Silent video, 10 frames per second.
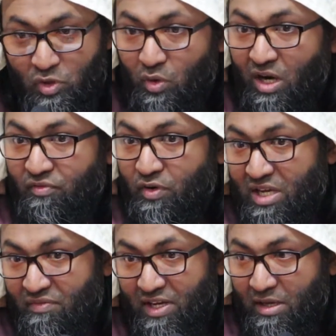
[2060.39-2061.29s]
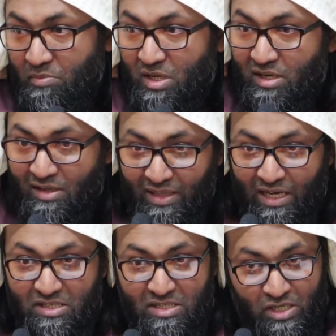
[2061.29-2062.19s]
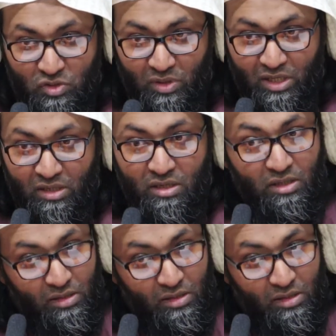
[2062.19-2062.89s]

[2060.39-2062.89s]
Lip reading: You are forgiving him. That is actually